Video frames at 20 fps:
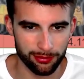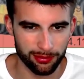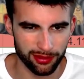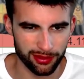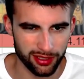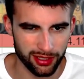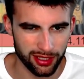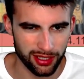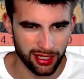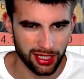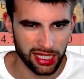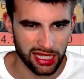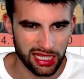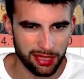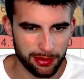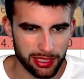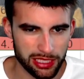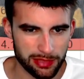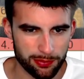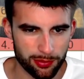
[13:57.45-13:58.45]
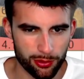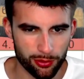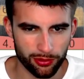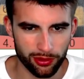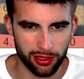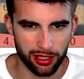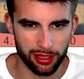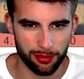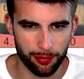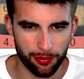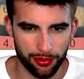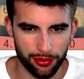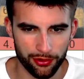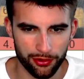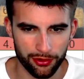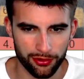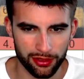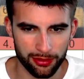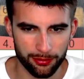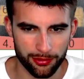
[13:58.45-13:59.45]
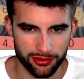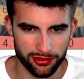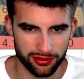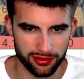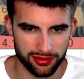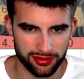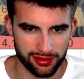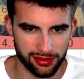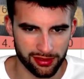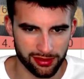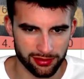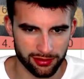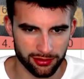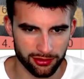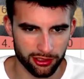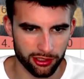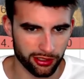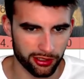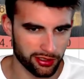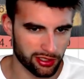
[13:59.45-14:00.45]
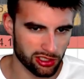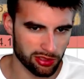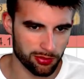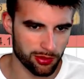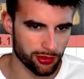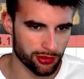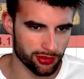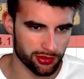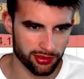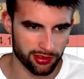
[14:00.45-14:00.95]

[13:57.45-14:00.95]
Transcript: But let me just pull up their numbers on the season, target distributions,